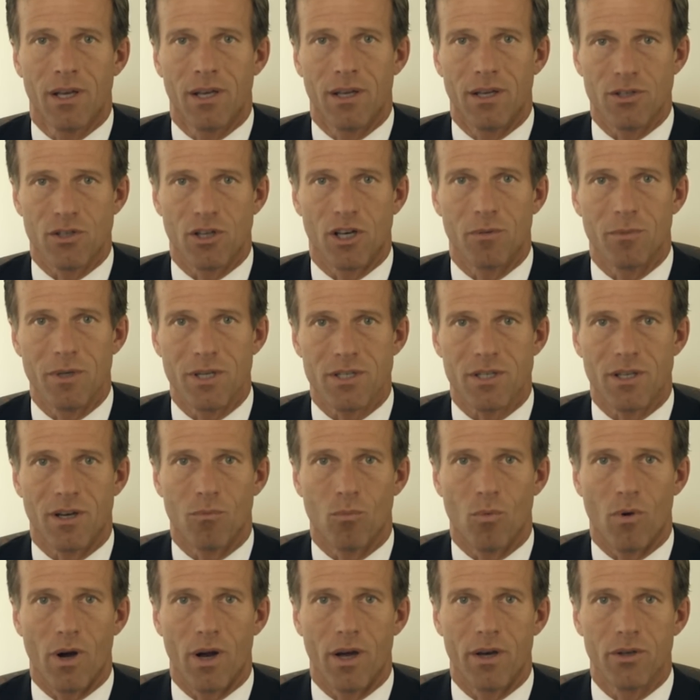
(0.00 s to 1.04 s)
is going to be
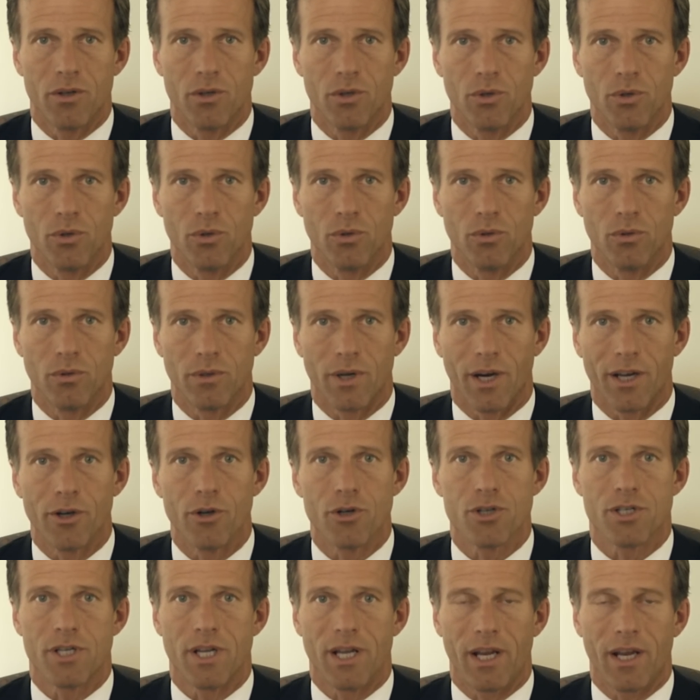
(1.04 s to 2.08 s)
someone who
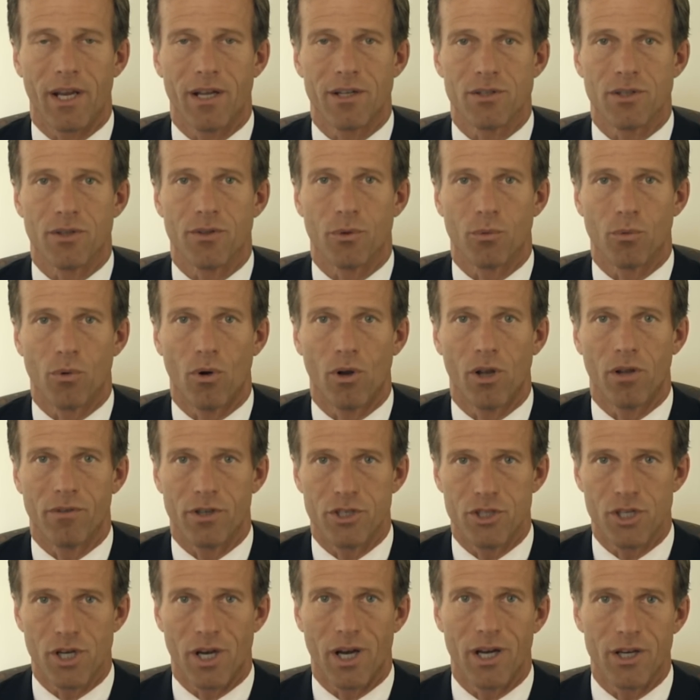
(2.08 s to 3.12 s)
understands that the role of
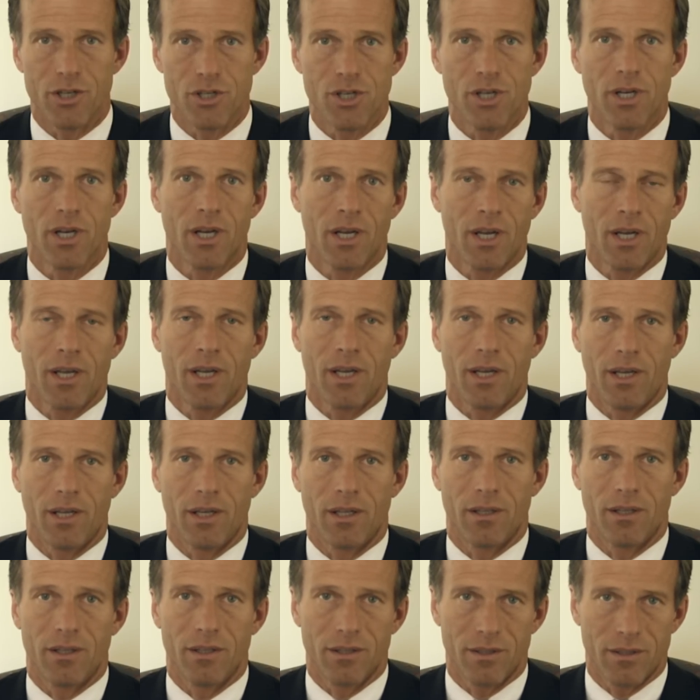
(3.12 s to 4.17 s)
a judge
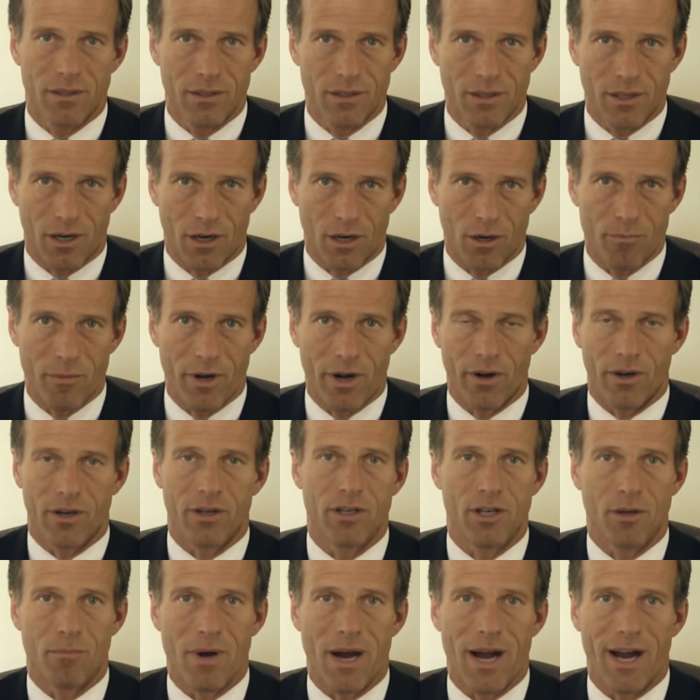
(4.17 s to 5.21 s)
in our
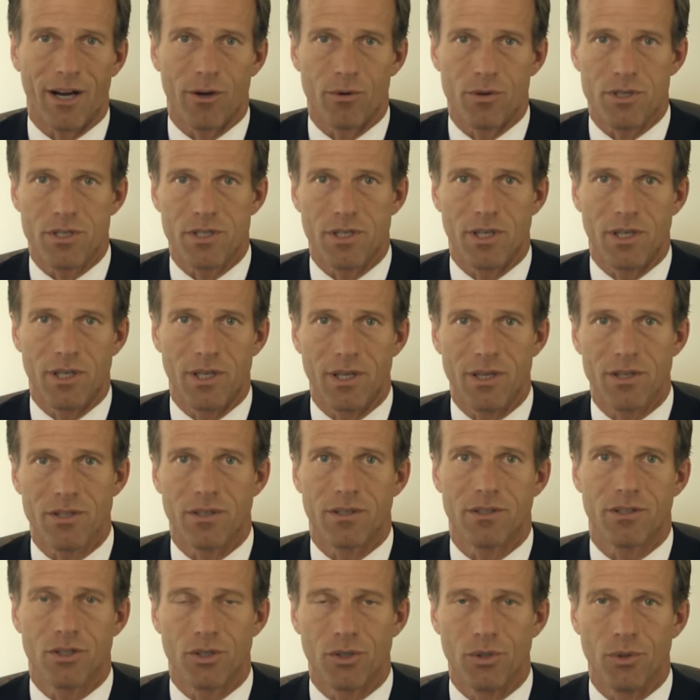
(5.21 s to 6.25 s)
American democracy
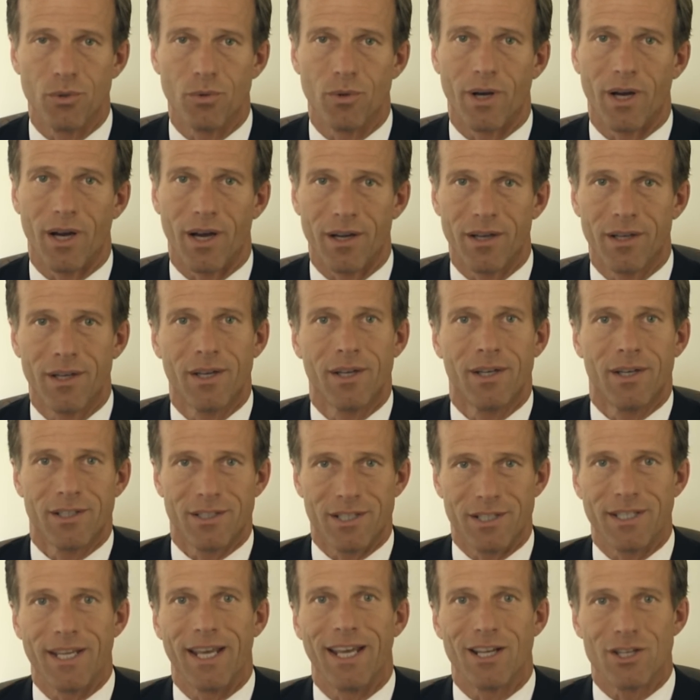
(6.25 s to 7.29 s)
isn't
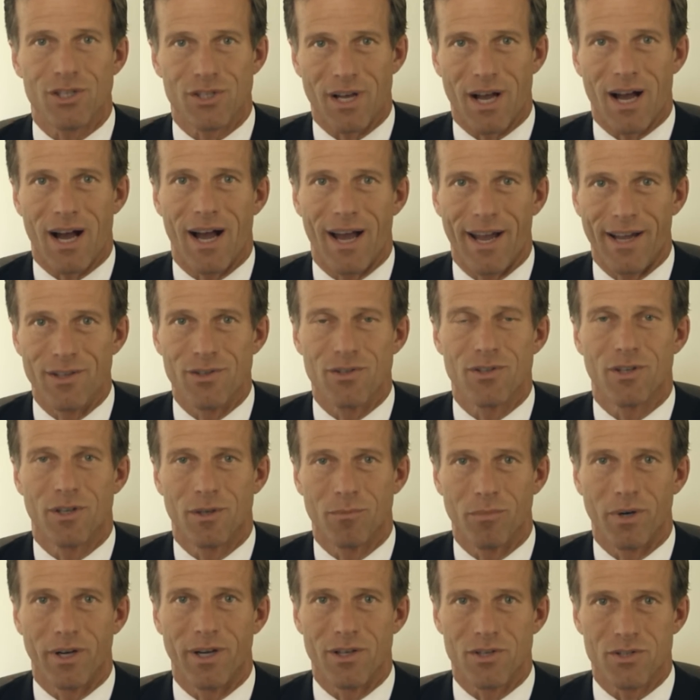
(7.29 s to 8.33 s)
to take sides,
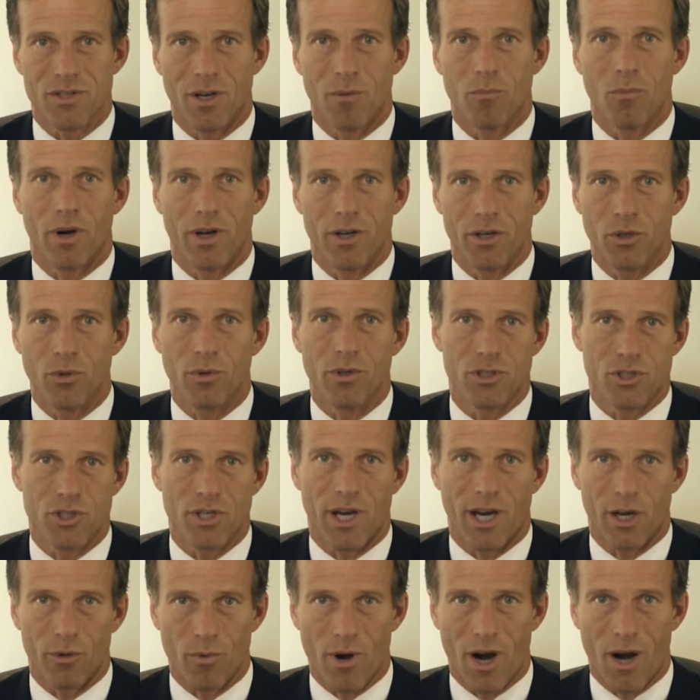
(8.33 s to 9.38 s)
but is someone who, as
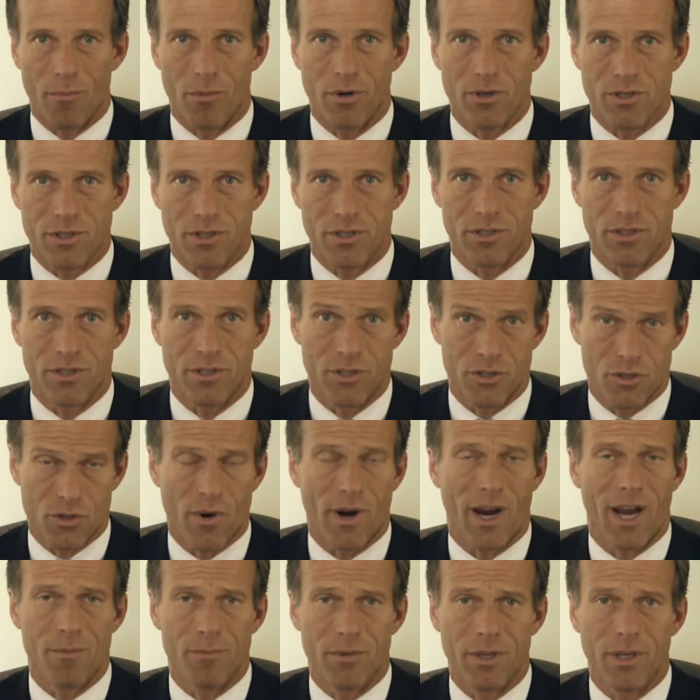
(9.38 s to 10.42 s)
John Roberts has
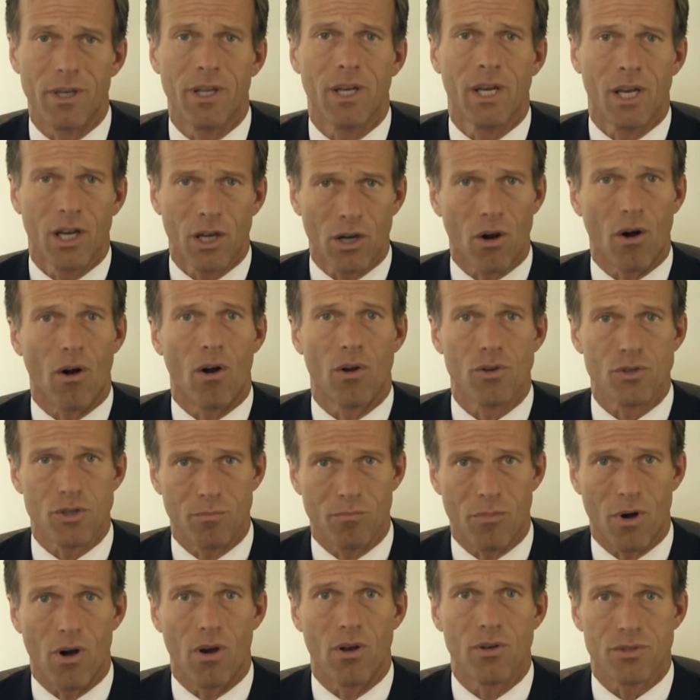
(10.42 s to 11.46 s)
described it, calls the
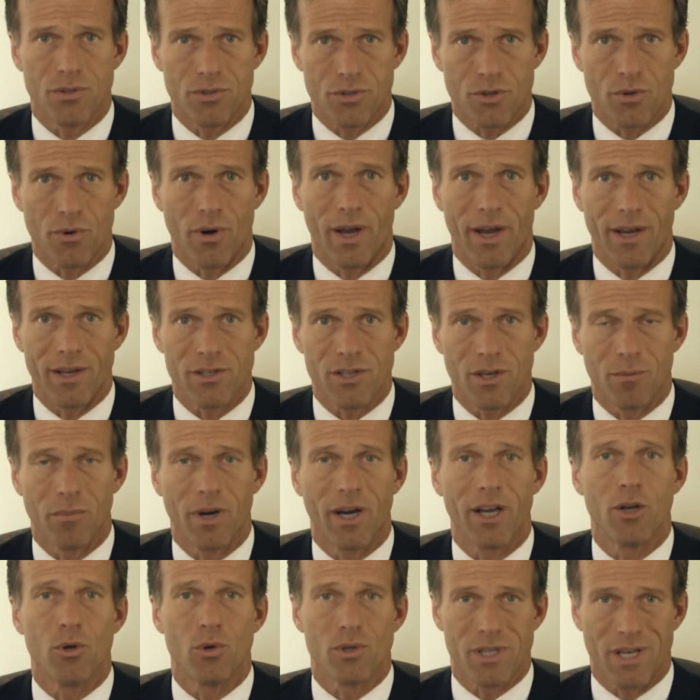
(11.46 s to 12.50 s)
balls and strikes,
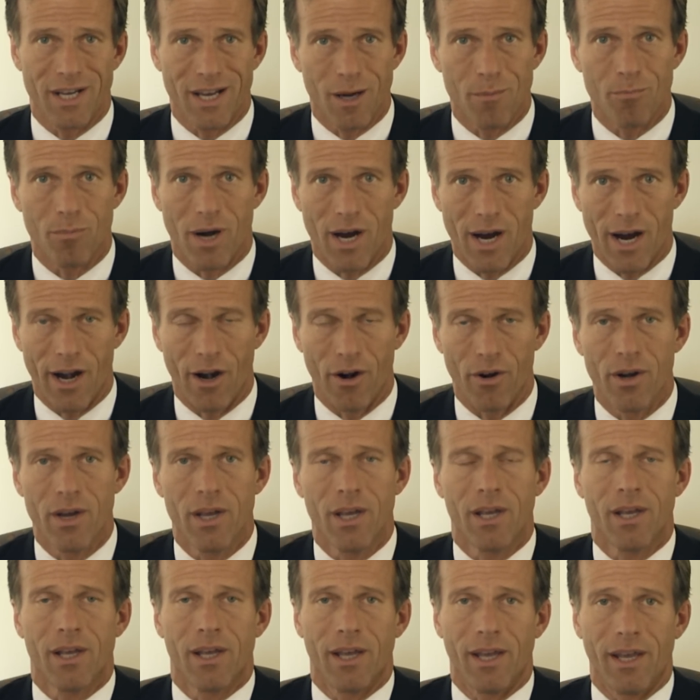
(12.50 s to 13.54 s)
somebody who is an umpire
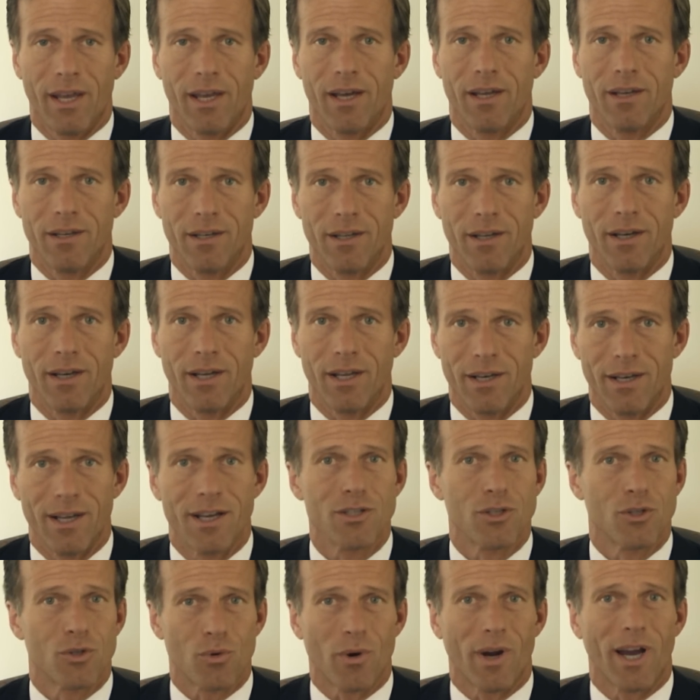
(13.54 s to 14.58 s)
and
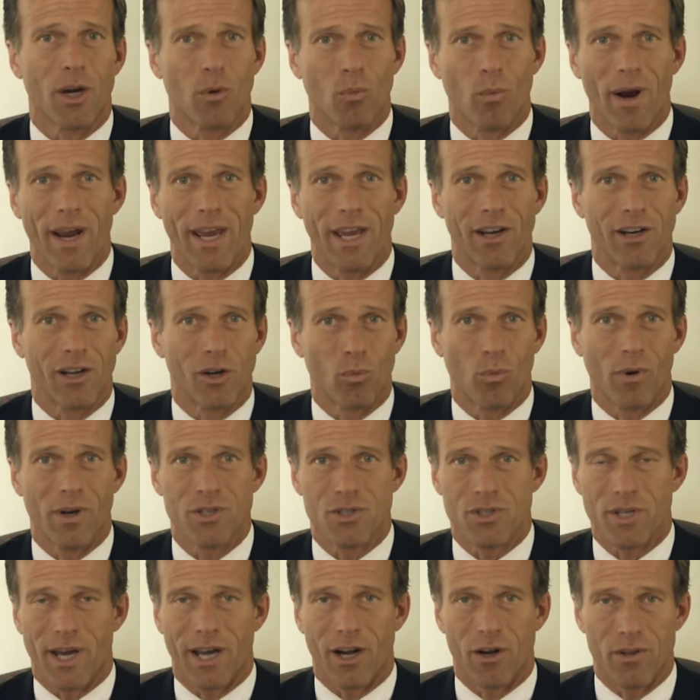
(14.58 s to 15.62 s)
doesn't try and weigh in on
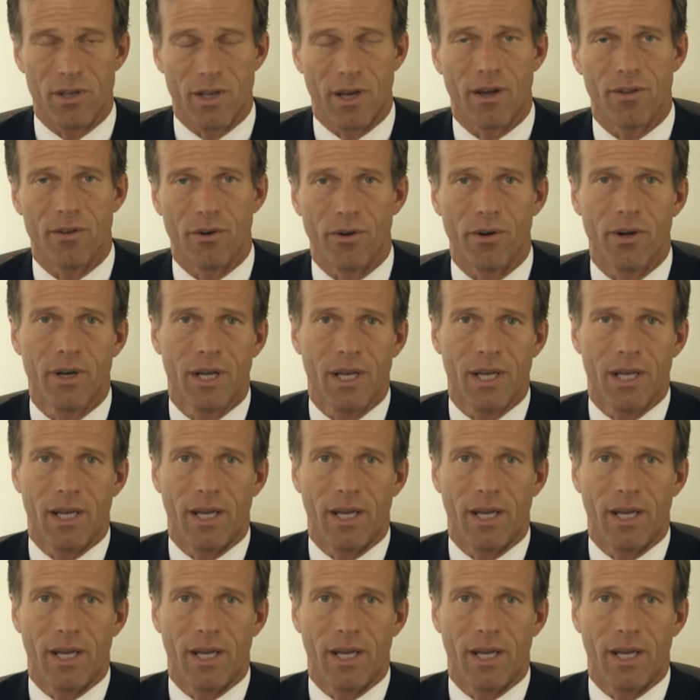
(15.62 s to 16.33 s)
one side or the other.